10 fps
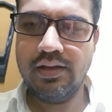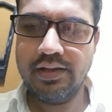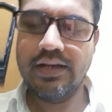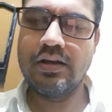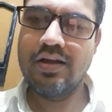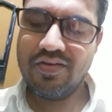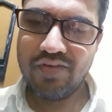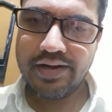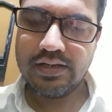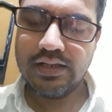in
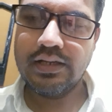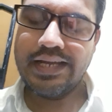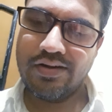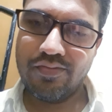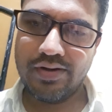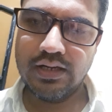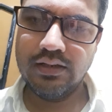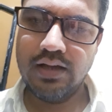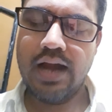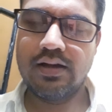writing, in
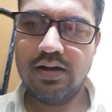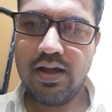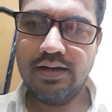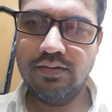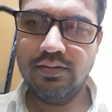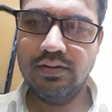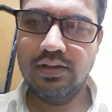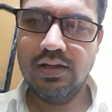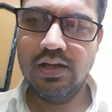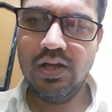reading at night.
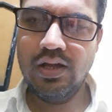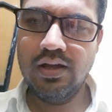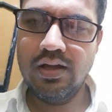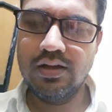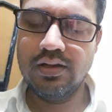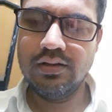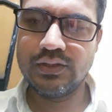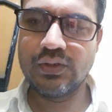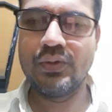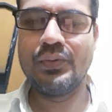
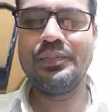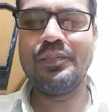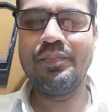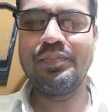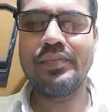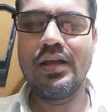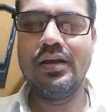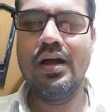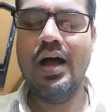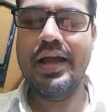So
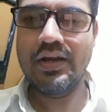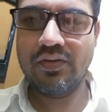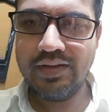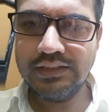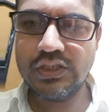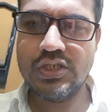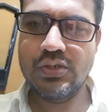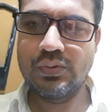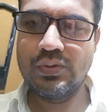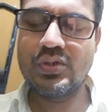I request
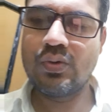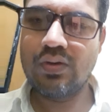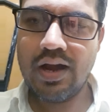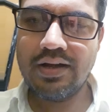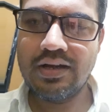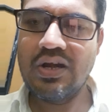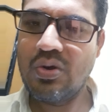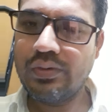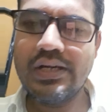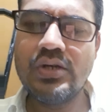you to kindly
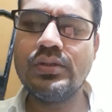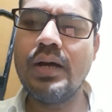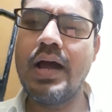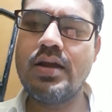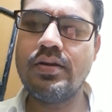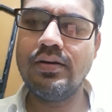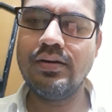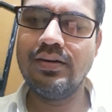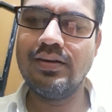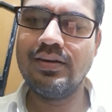look into the matter
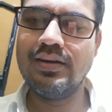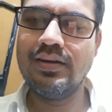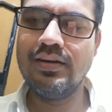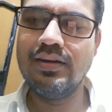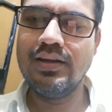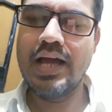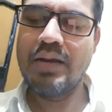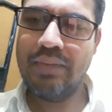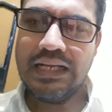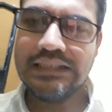
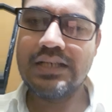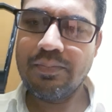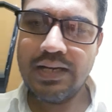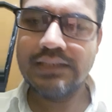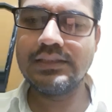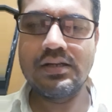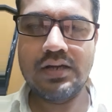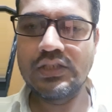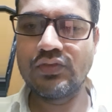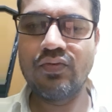and please replace the
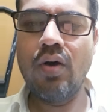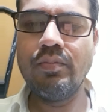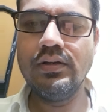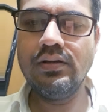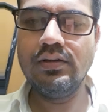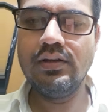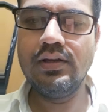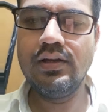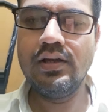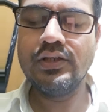transformer
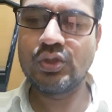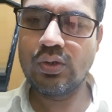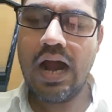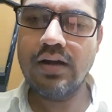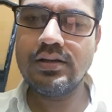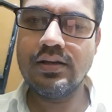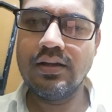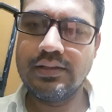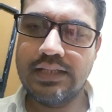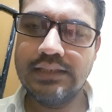so that
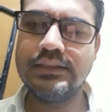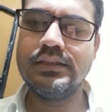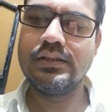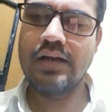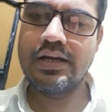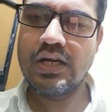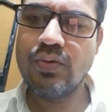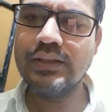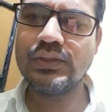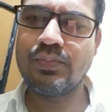this
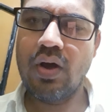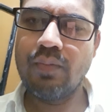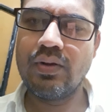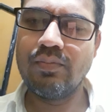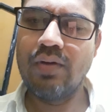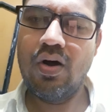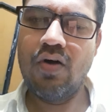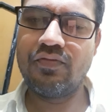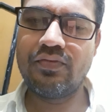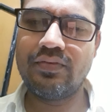continuous problem
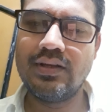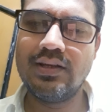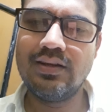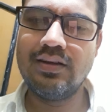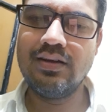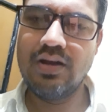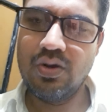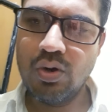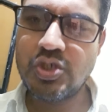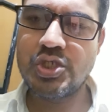of
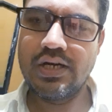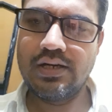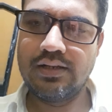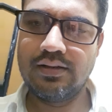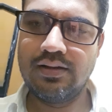load shedding